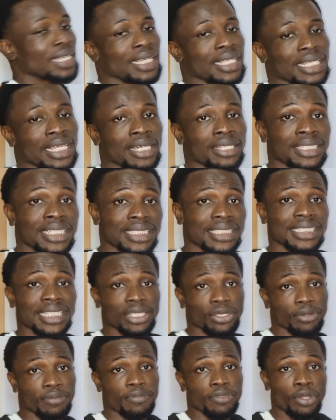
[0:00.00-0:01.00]
Now, this
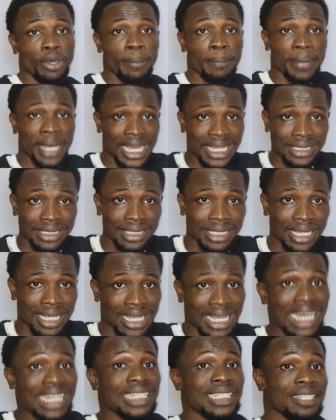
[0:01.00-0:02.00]
set of numbers
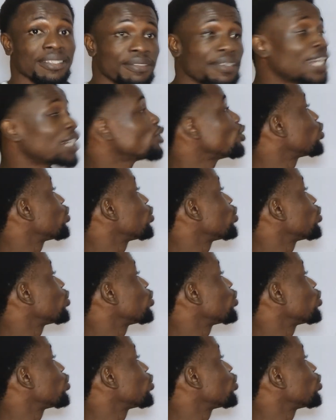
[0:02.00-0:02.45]
can divide